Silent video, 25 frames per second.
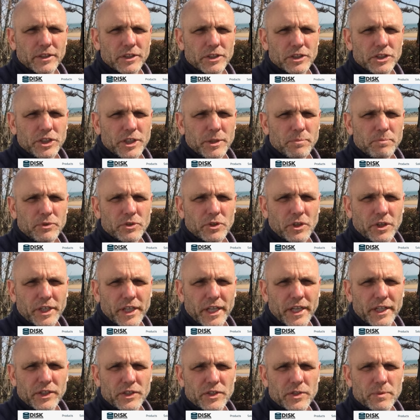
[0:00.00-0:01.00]
The chips are
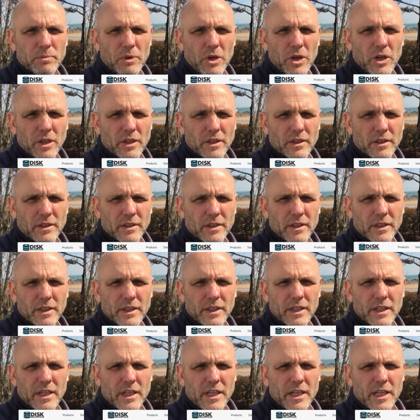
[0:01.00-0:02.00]
getting smaller,
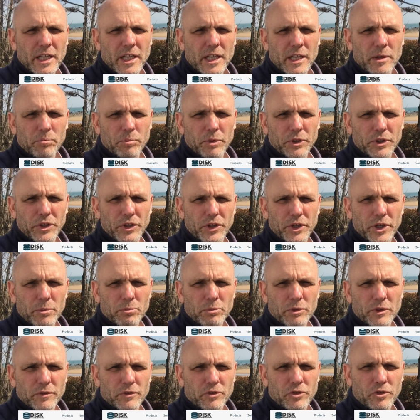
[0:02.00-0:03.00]
but the
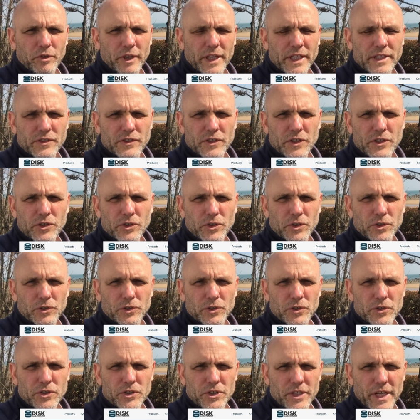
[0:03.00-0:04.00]
number of
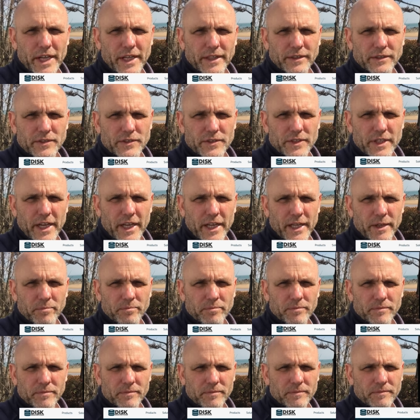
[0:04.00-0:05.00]
transistors are staying the same.
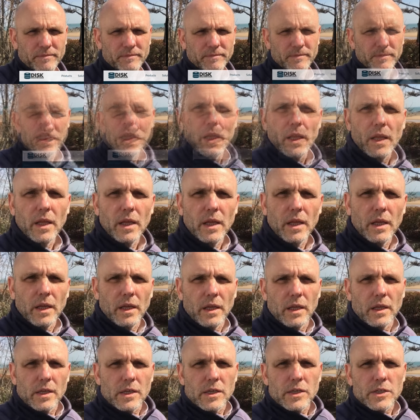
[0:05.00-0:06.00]

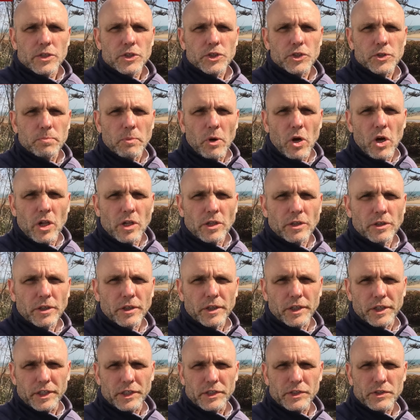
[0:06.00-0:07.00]

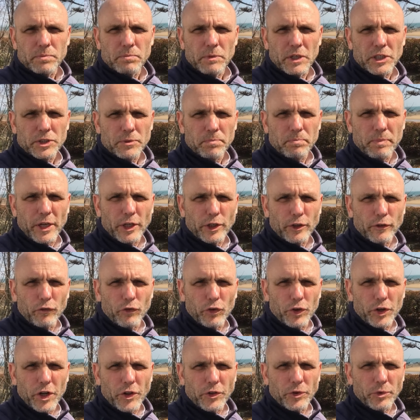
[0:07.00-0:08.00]
Smaller is much better
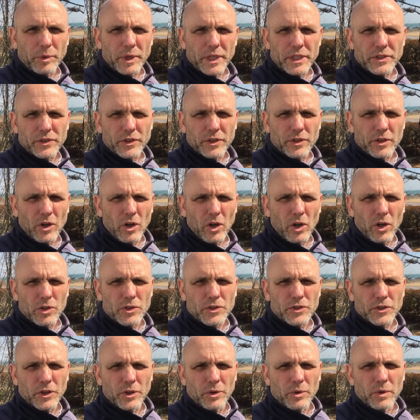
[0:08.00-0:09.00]
for another reason
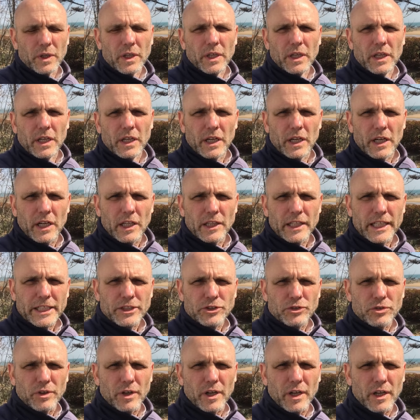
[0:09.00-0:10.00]
also.
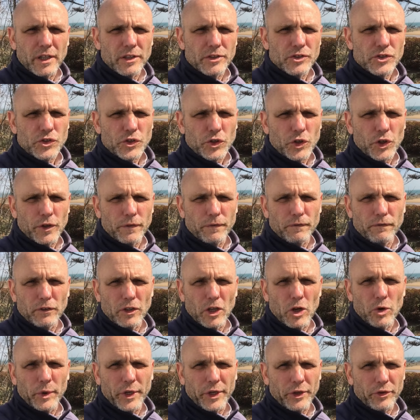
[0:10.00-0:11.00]
Electrons are
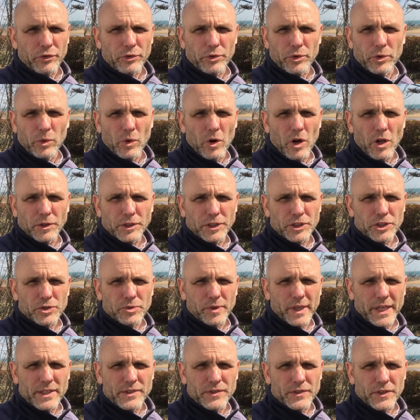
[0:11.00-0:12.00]
flowing through all these
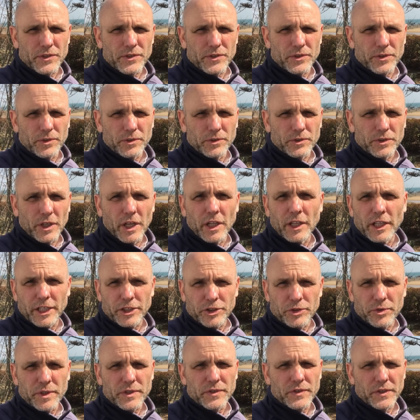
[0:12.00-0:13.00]
transistors,
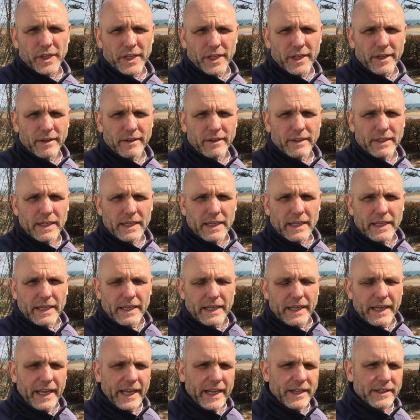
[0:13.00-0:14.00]
electricity,
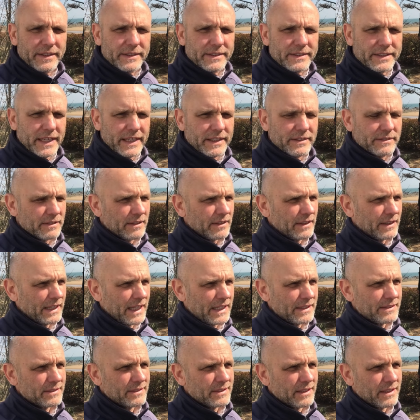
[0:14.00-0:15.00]
and it takes
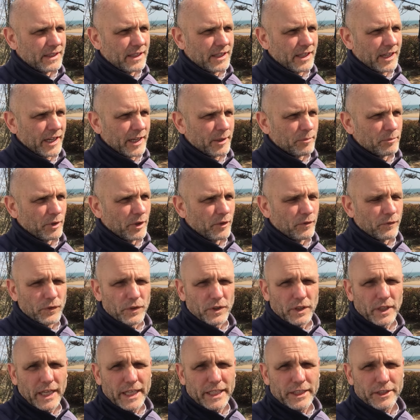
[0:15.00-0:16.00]
less time
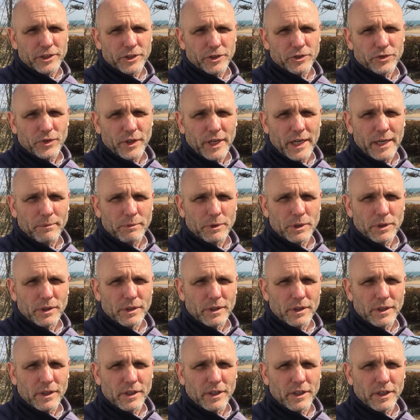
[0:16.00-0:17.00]
for light to
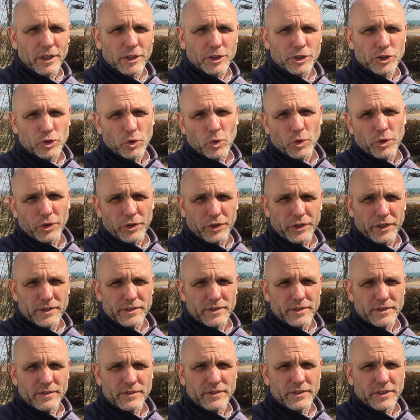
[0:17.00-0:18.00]
travel a shorter
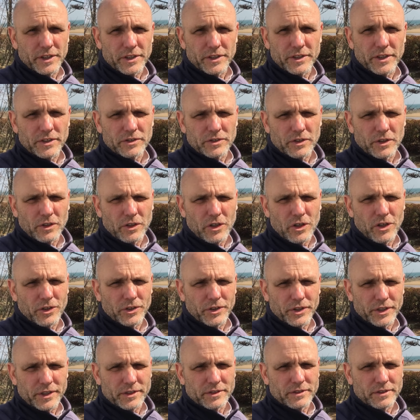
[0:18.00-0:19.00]
distance than it does a
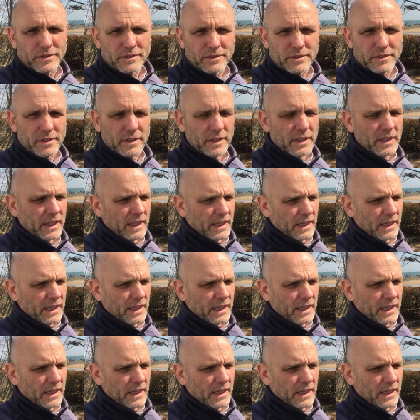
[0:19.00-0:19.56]
longer distance.